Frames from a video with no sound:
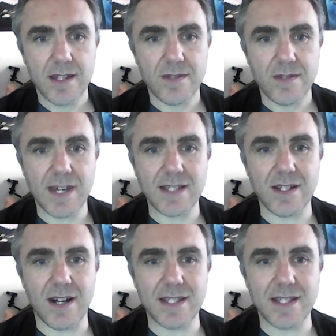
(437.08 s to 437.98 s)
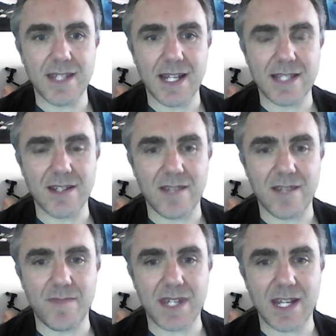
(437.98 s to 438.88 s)
2019, outside
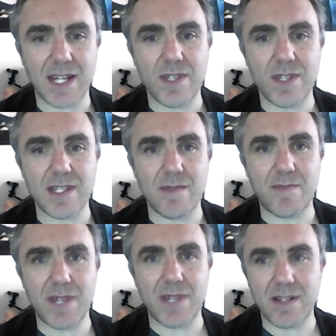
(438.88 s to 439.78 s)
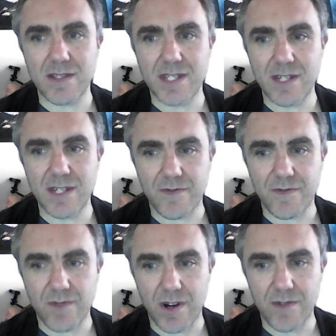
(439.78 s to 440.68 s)
of beginning Wizardom, has been a year of
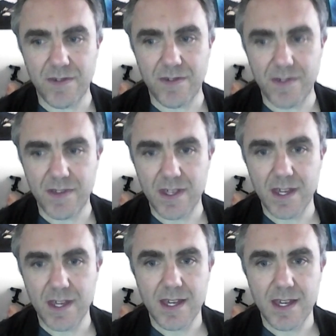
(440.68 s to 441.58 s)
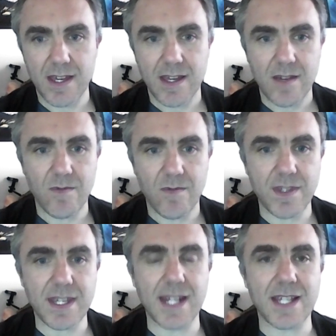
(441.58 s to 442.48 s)
growth
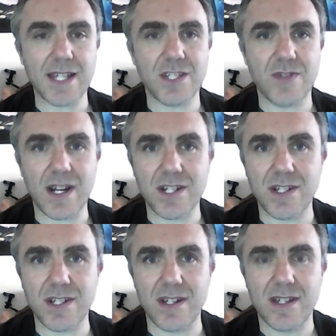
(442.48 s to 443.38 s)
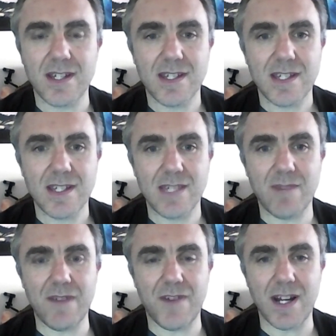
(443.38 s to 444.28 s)
with getting structure in
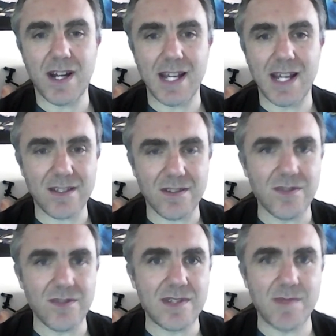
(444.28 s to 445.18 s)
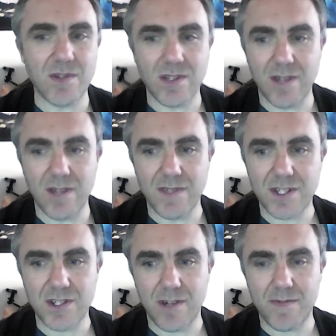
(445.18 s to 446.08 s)
my finances because I used to be all over the
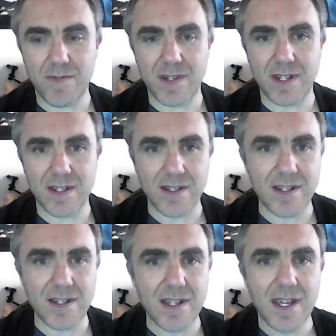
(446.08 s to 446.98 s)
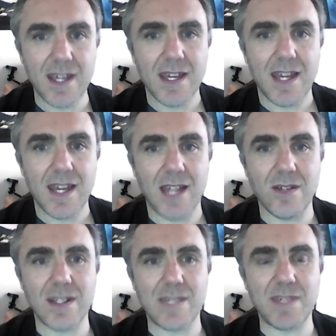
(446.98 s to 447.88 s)
shop and, and
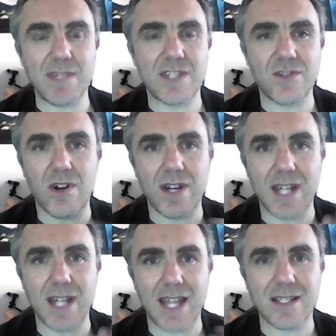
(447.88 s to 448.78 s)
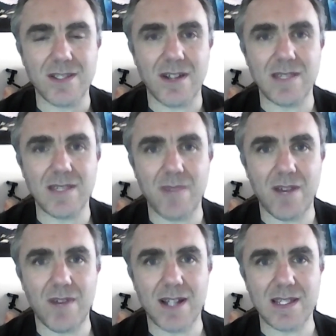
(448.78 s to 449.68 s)
learning to be strong and exercising my
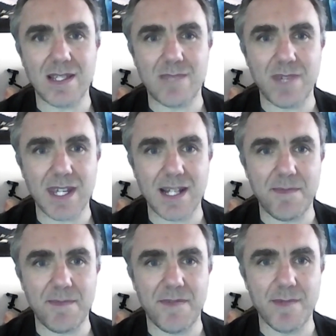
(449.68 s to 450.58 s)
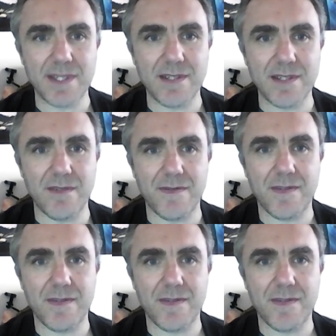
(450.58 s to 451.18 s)
rights and speaking up for myself.